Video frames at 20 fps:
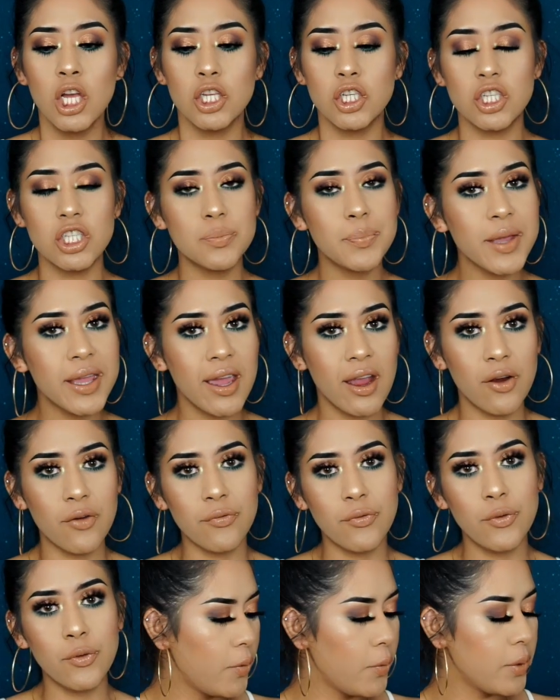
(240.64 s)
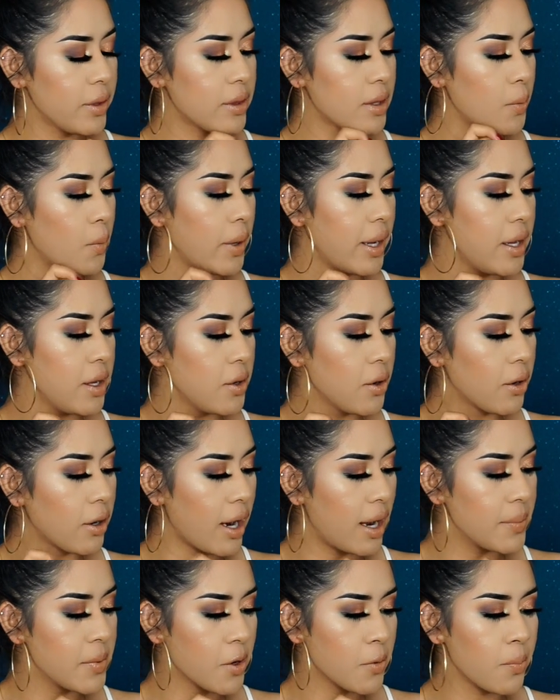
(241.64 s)
Just be careful with the way you
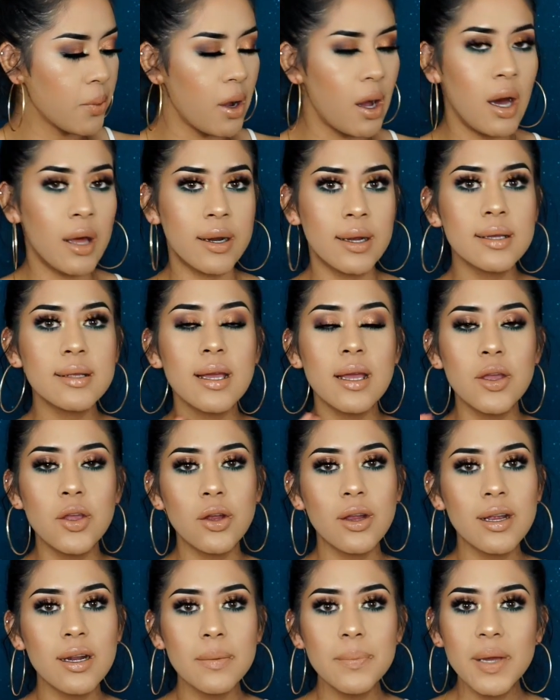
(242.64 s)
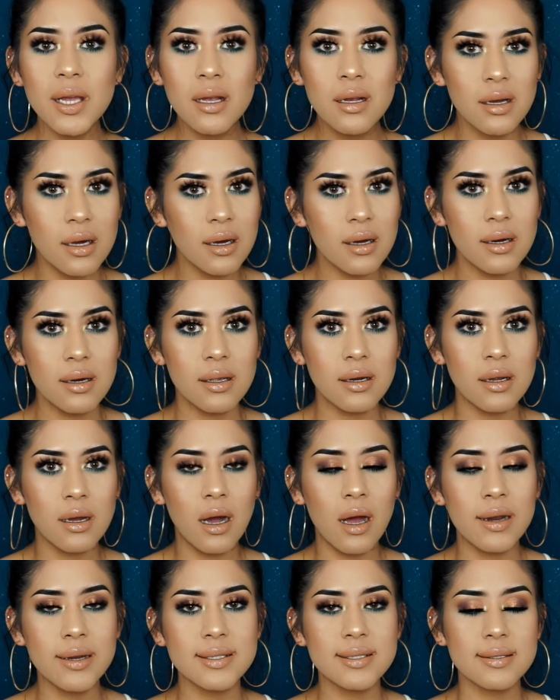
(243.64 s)
grab your product and you're gonna be good.
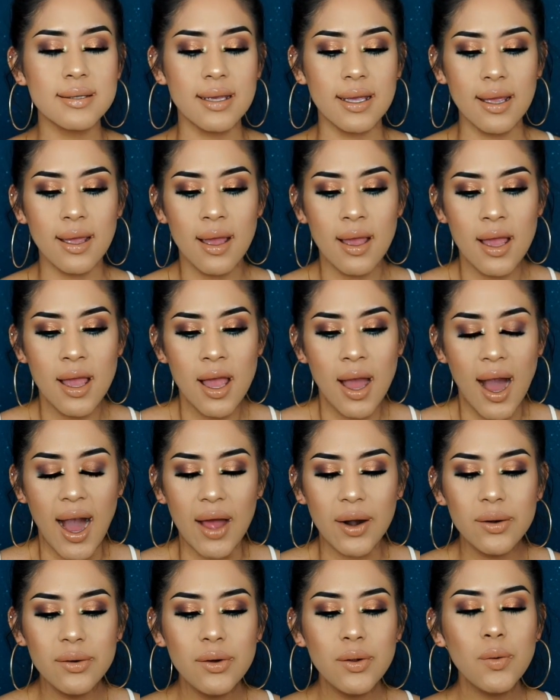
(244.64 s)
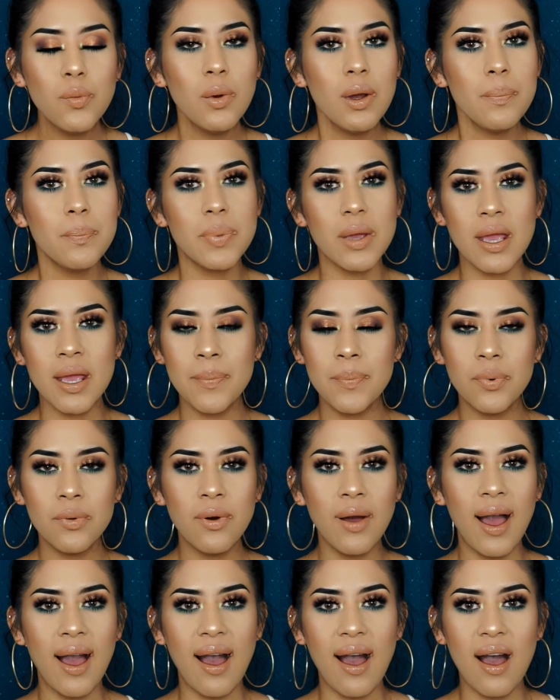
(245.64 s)
Honestly, I don't know what
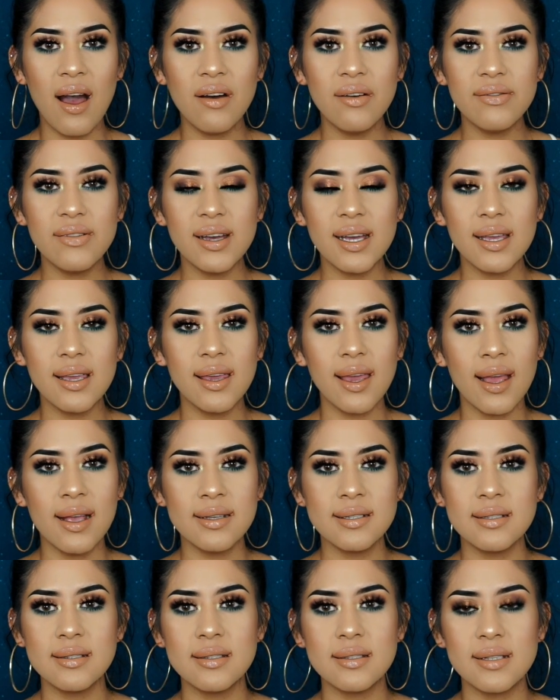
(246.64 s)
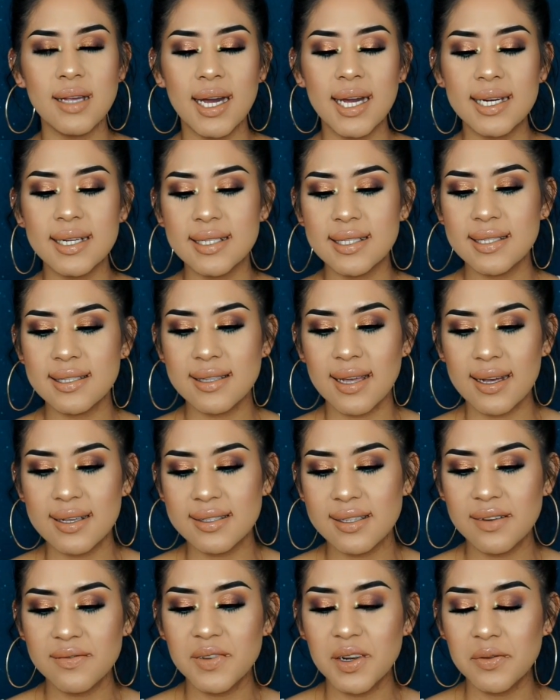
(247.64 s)
people have against
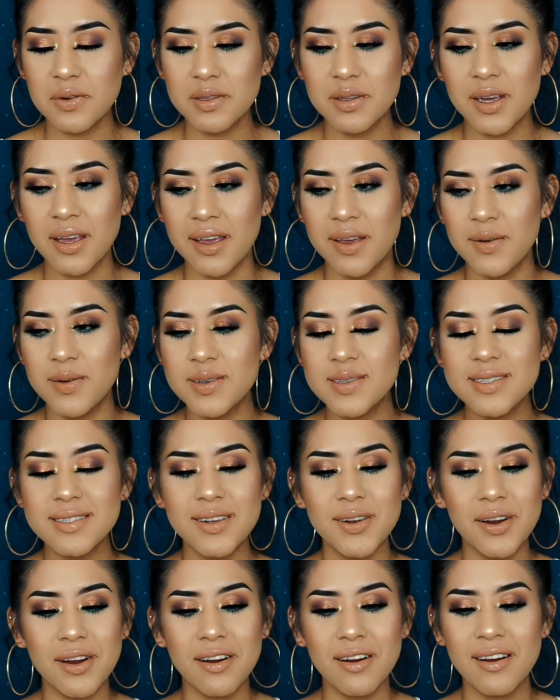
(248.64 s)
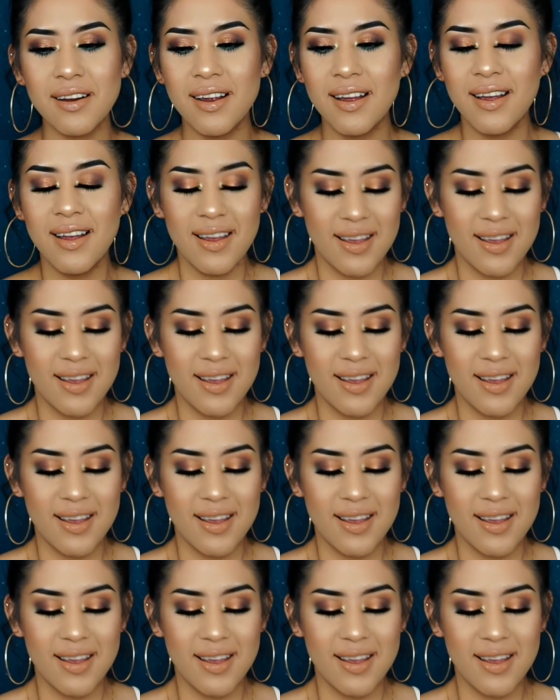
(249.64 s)
Anastasia Beverly Hills, or